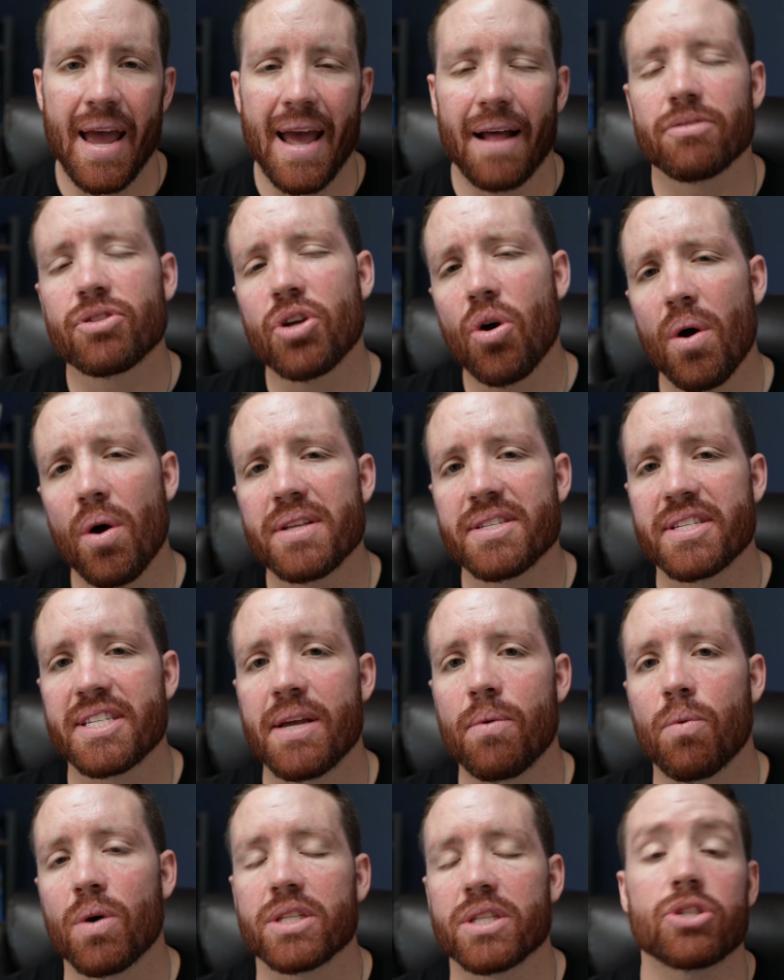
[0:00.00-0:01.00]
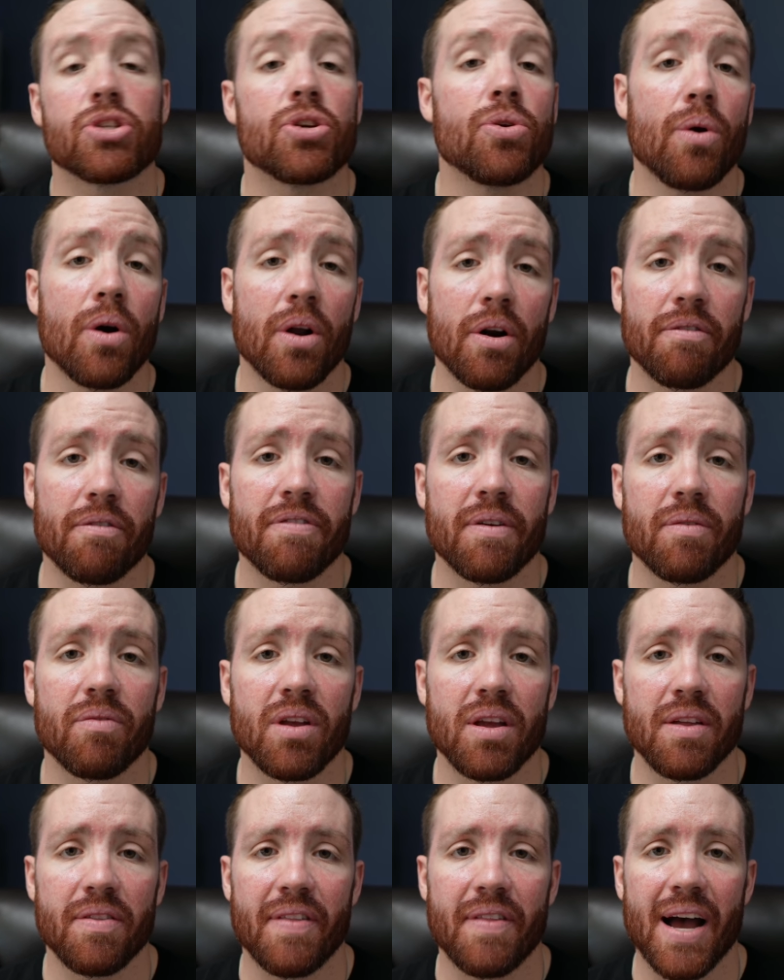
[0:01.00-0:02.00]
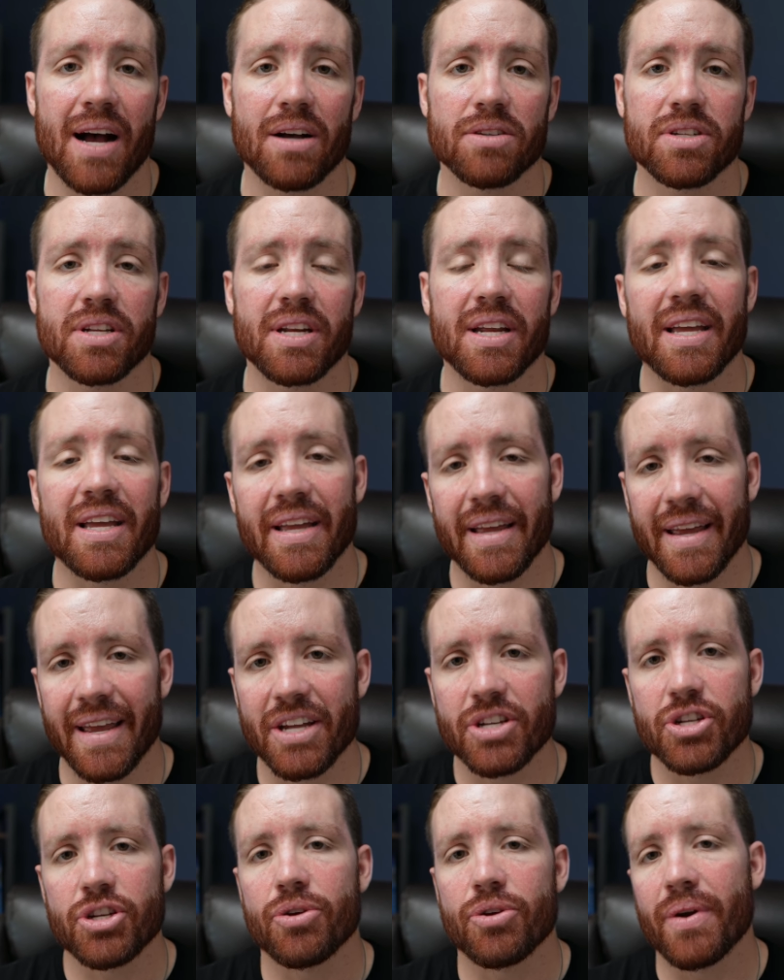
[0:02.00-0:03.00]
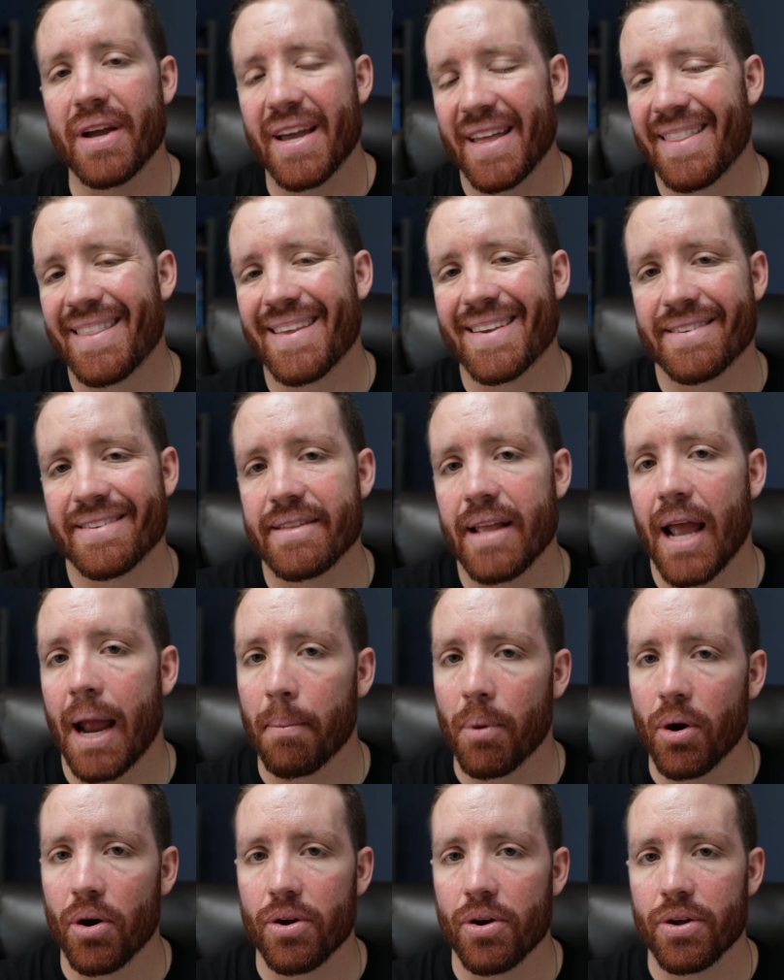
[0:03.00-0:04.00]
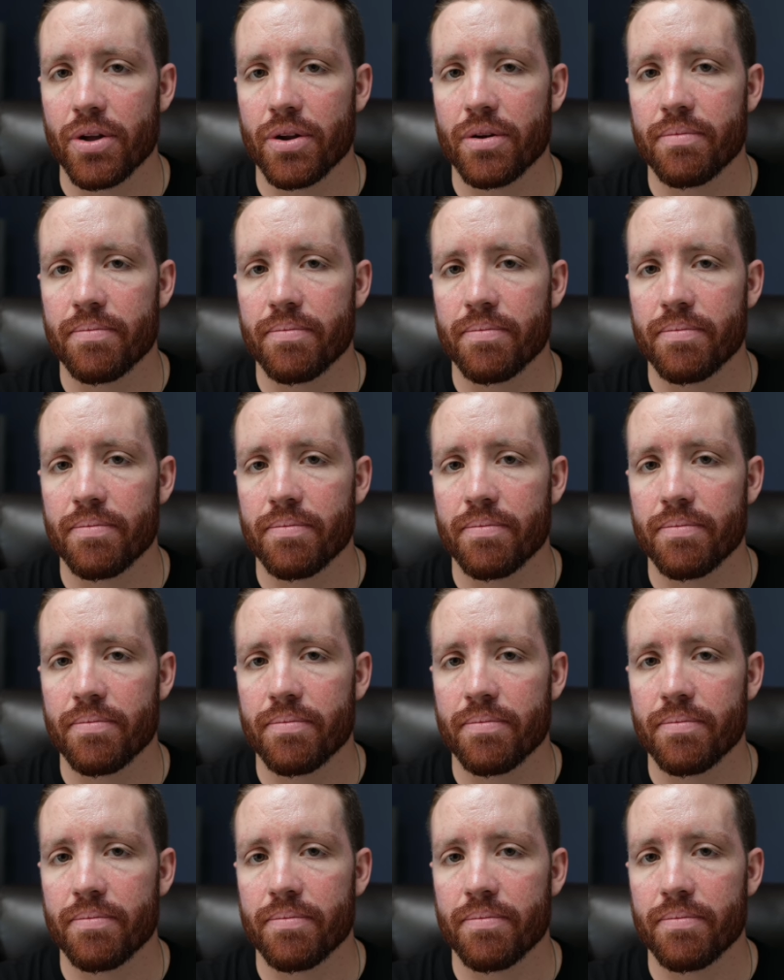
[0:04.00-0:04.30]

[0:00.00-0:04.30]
And let's go ahead and see what 215,000 can get you in this neighborhood.